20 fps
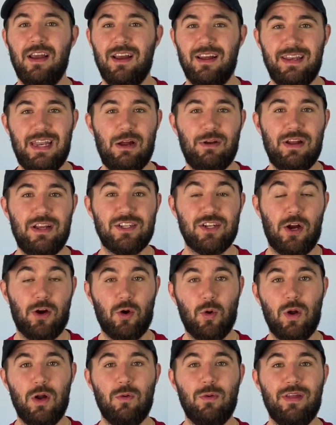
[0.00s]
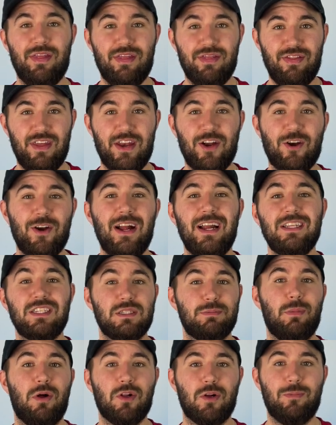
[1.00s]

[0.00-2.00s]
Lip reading: nowadays are going with thinner and smaller